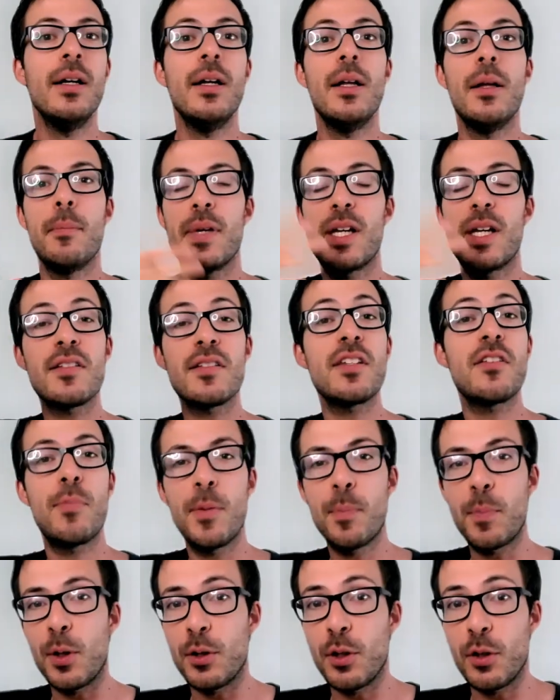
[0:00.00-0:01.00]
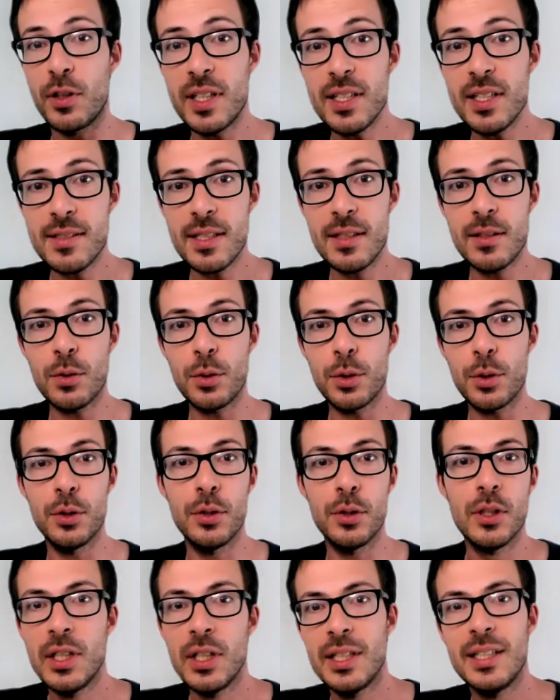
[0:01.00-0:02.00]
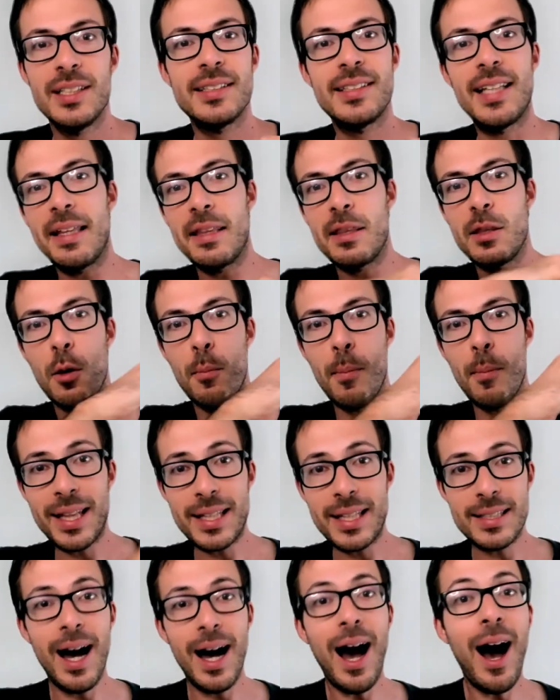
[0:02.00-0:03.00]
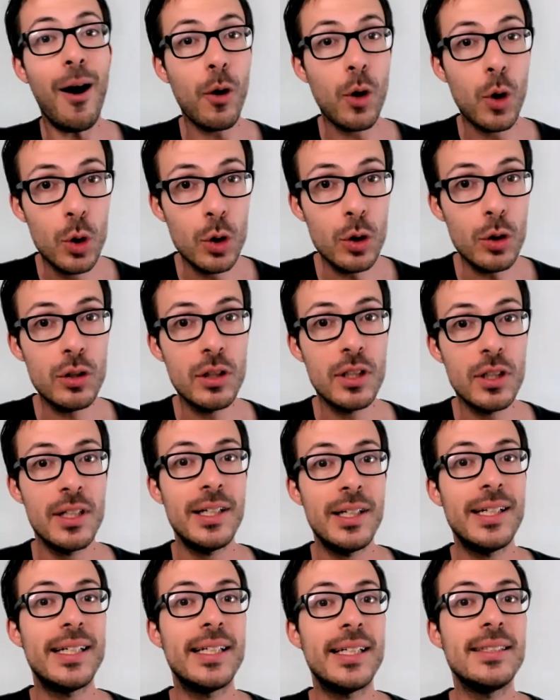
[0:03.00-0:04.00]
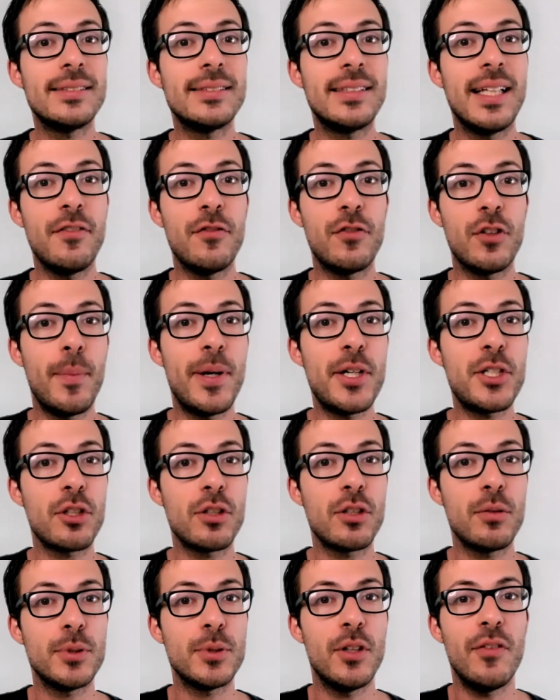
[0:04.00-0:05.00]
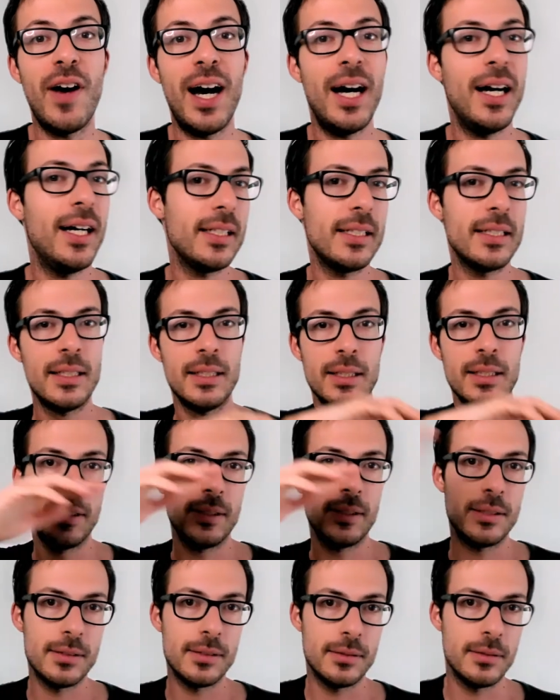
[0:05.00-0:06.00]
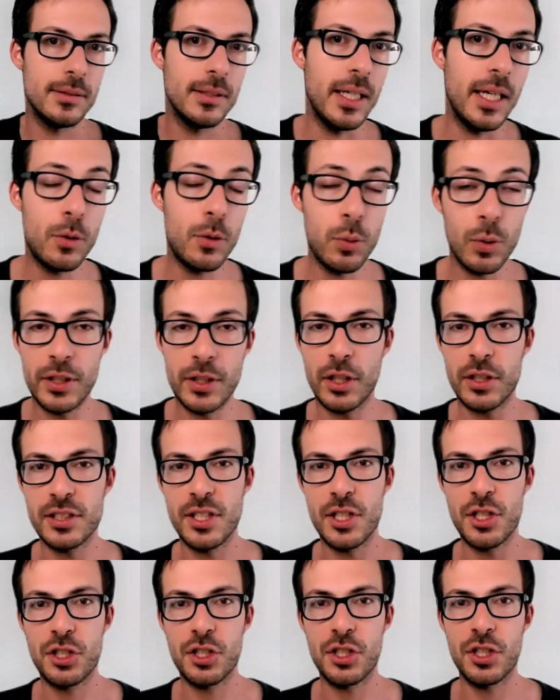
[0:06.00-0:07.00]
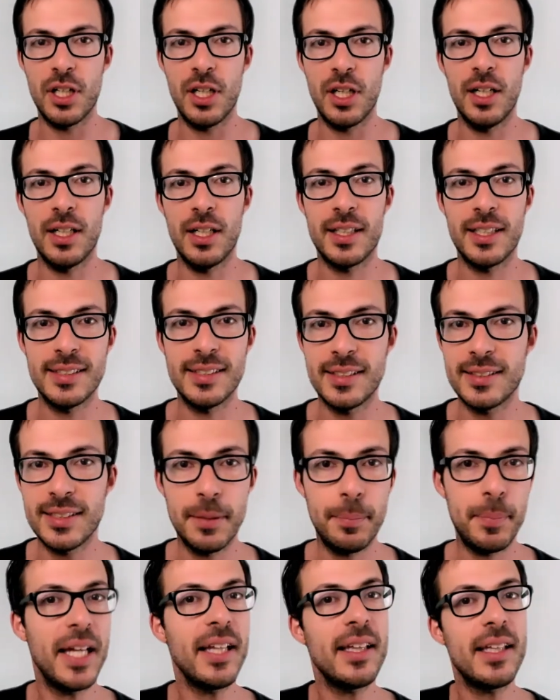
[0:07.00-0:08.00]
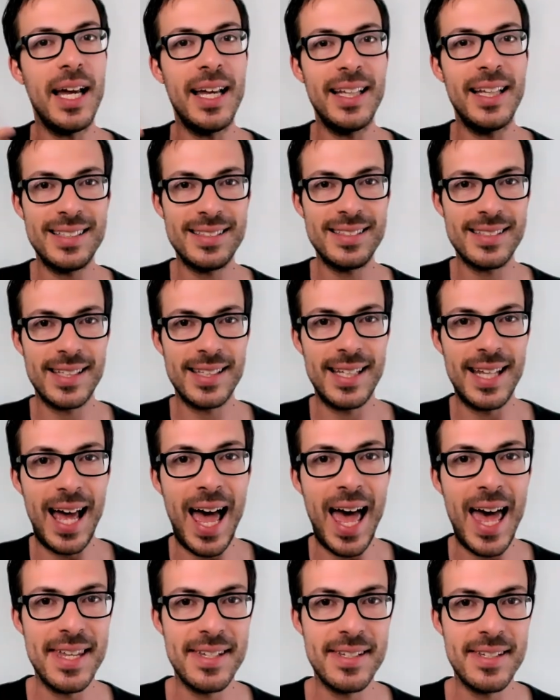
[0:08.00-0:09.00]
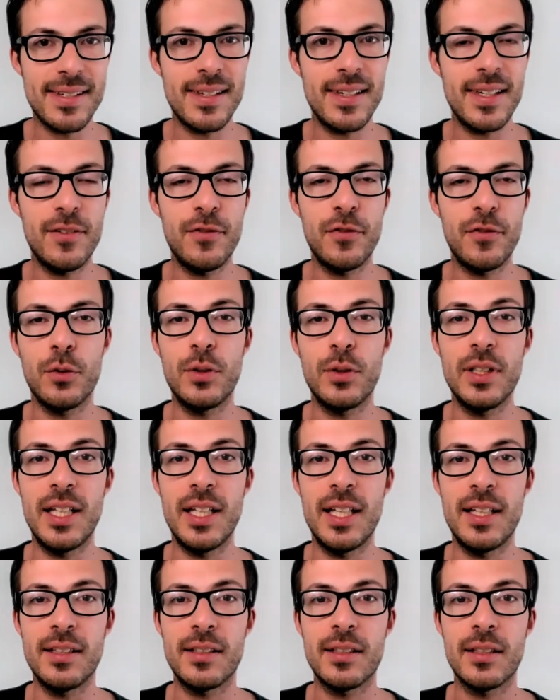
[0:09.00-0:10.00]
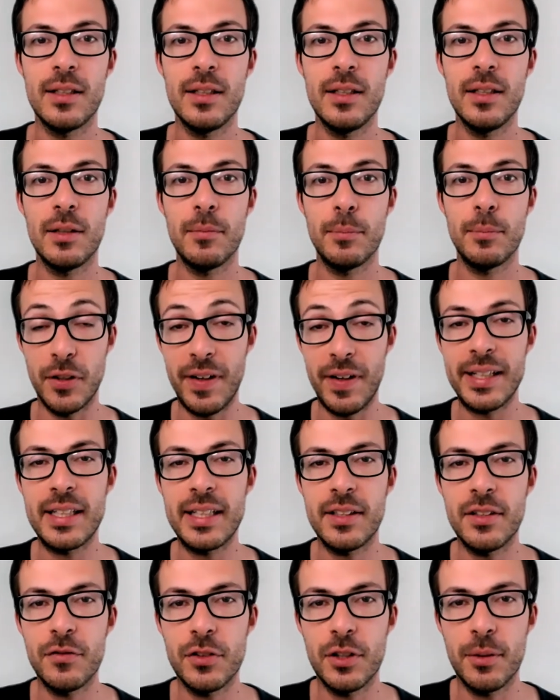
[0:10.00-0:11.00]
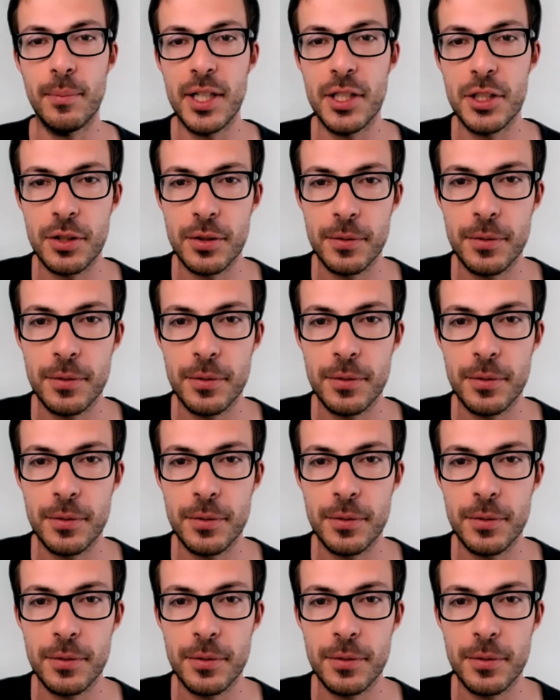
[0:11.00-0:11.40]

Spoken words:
Because if people don't listen to you, then no matter how good is the information you provide, it will not reach the recipient, and it's as if you didn't provide that information.